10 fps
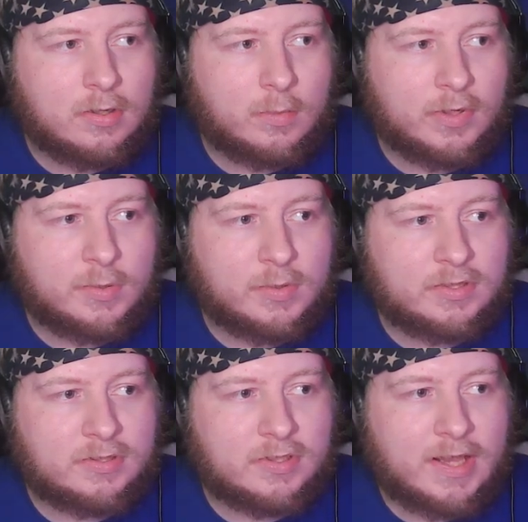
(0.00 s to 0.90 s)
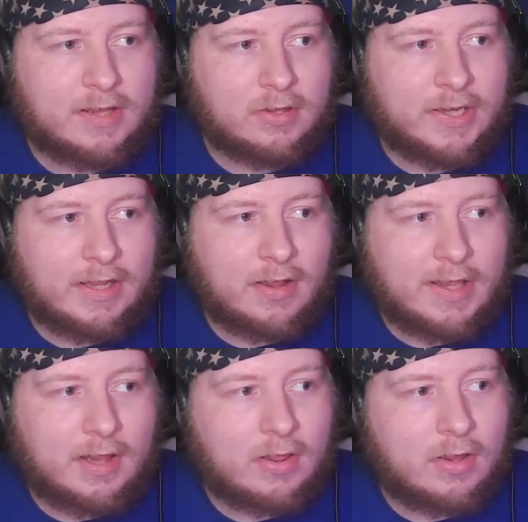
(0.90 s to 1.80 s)
We're gonna want to like look at
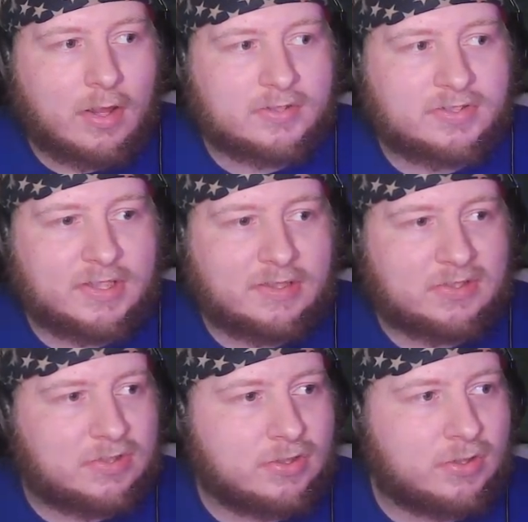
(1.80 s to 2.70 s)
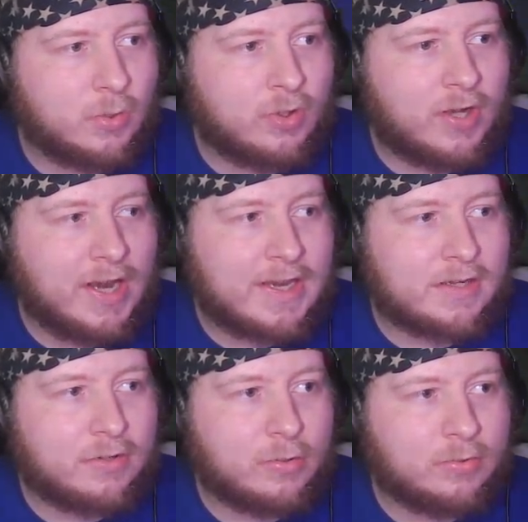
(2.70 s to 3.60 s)
like closets, door
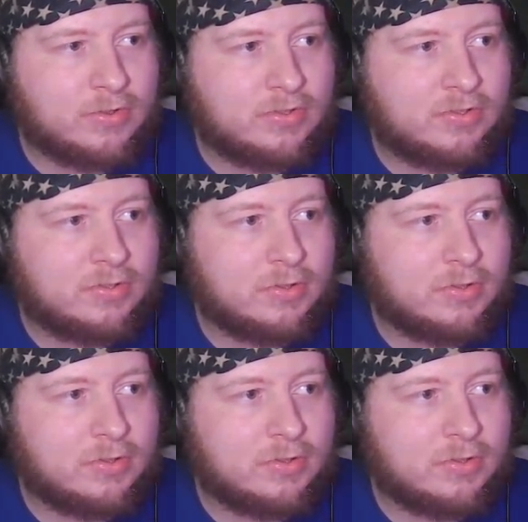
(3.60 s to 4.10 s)
handles.